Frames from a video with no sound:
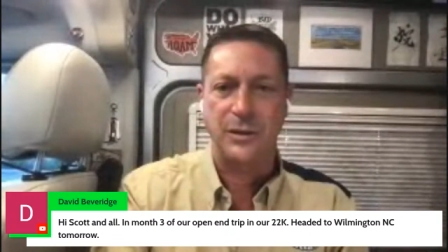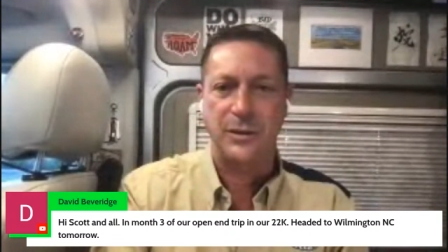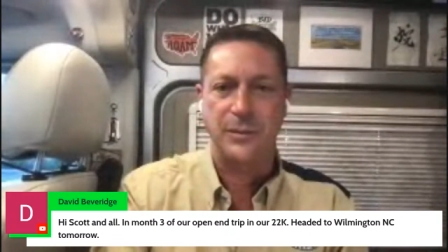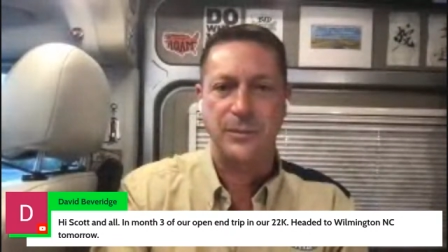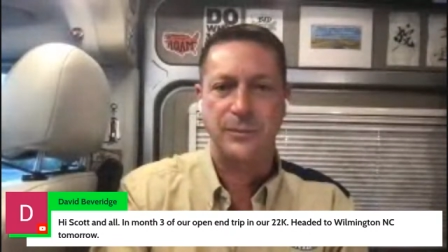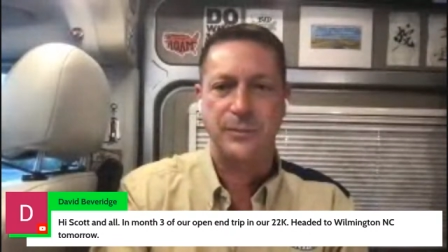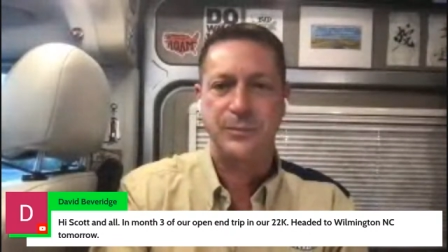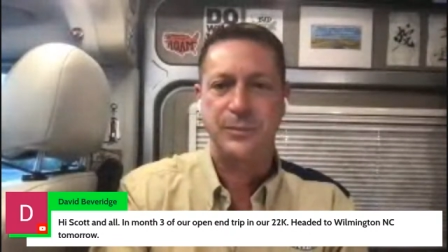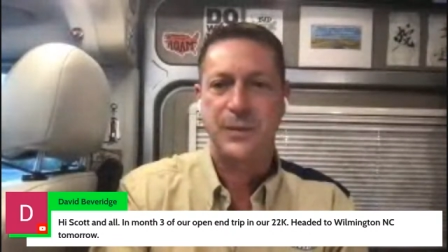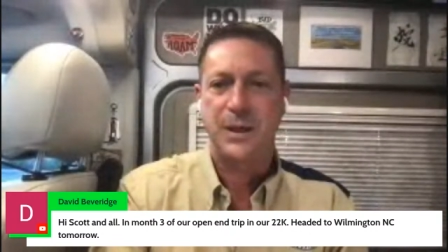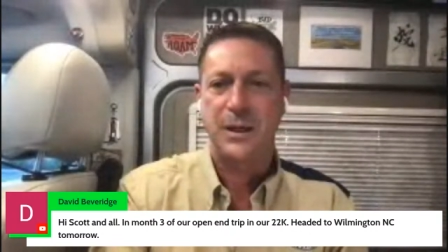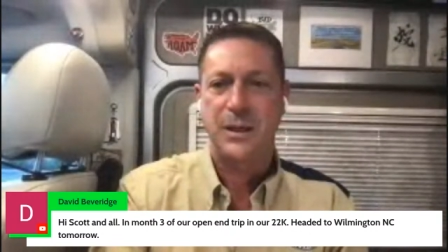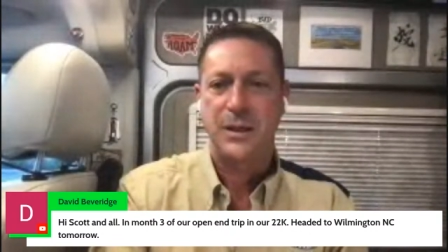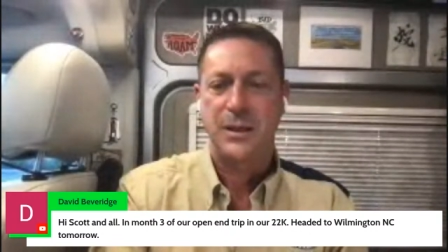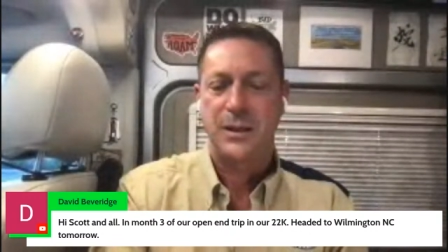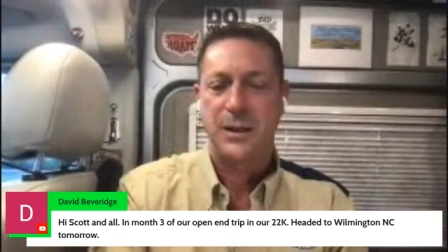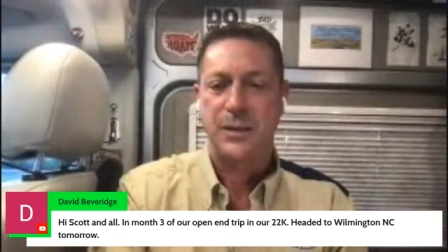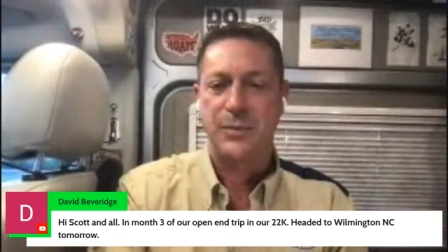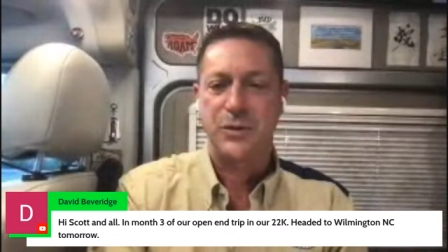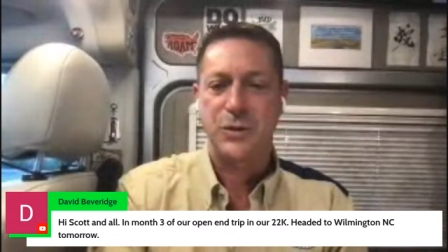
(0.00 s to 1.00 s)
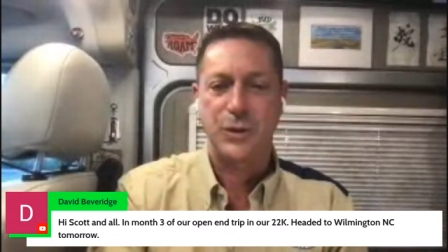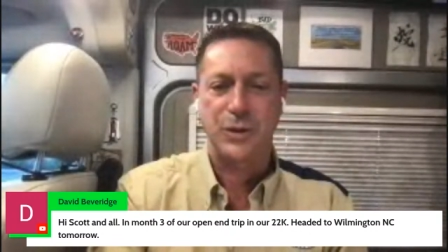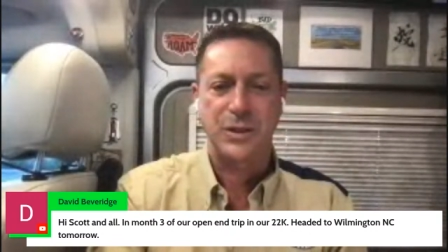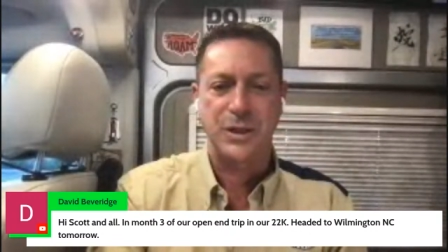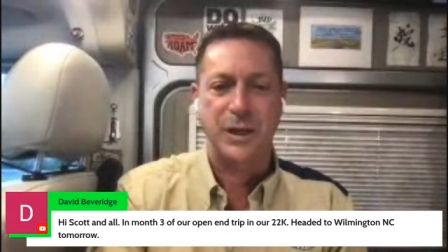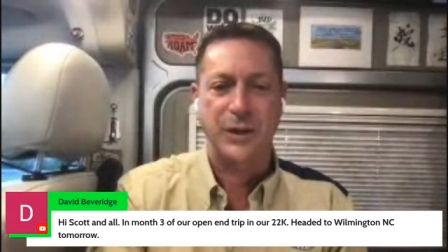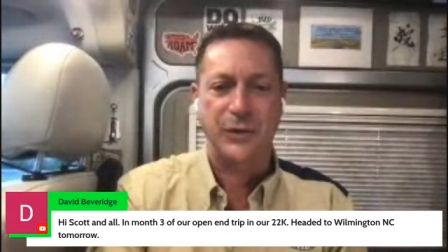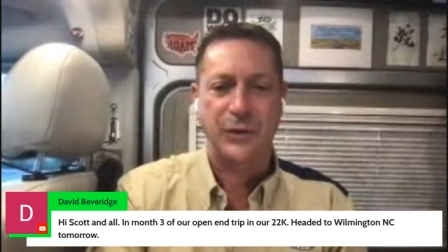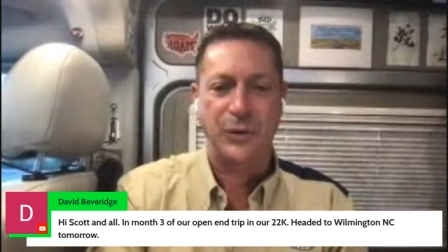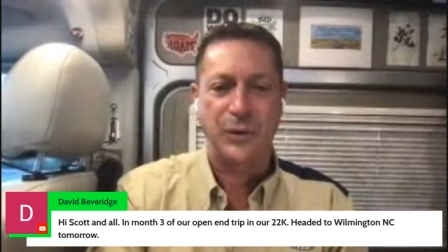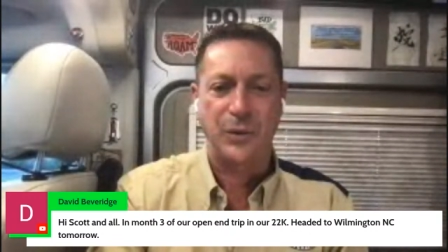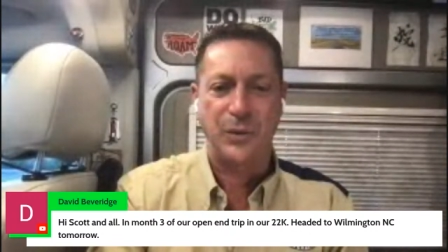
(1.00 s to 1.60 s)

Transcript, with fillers: Um, I'm so excited.